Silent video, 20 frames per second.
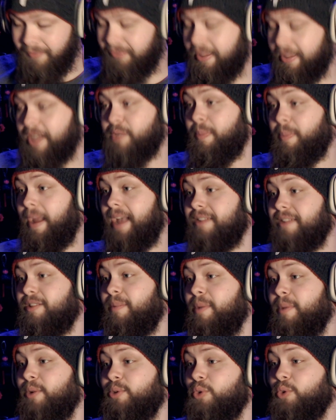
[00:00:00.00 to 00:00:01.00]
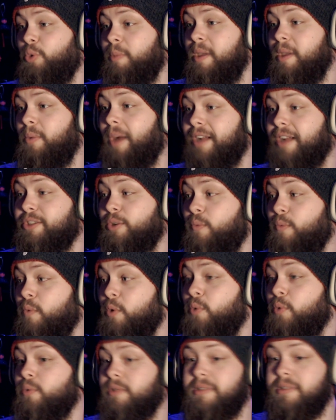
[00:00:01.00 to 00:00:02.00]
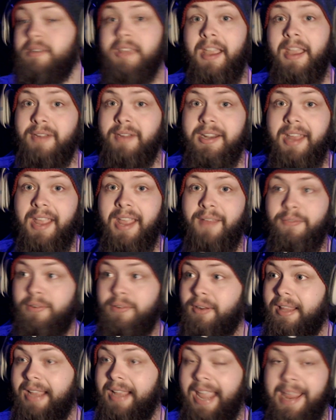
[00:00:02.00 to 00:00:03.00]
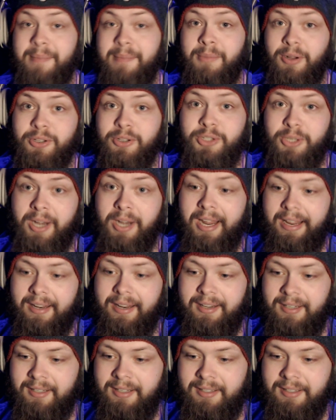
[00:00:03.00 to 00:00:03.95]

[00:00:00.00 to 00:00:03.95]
Flashbacks to middle school me watching Roots every day for like 8 months straight.